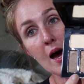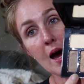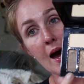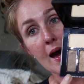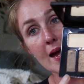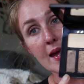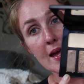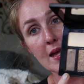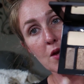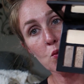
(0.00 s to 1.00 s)

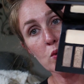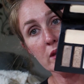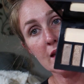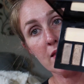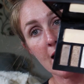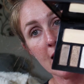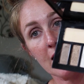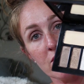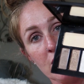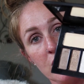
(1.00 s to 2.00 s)
I really
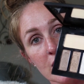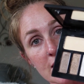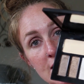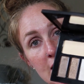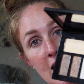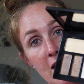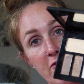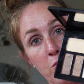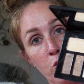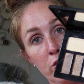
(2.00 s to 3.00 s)
like the looks that I
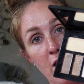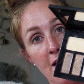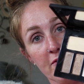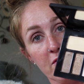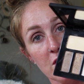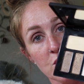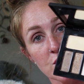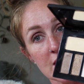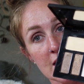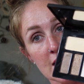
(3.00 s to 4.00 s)
have pulled off
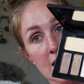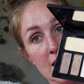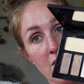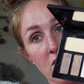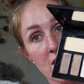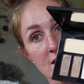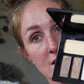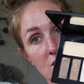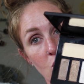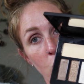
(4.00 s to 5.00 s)
using
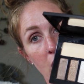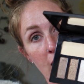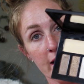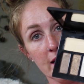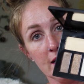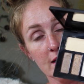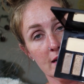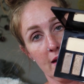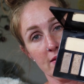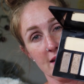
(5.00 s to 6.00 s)
this quad,
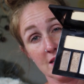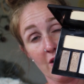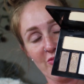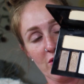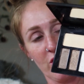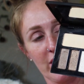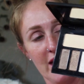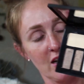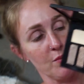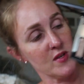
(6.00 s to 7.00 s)
and that's how I've been looking
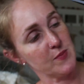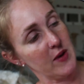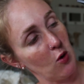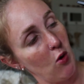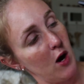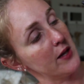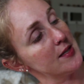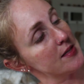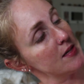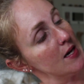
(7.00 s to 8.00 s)
at them, is by
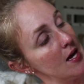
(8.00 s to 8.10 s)
quads.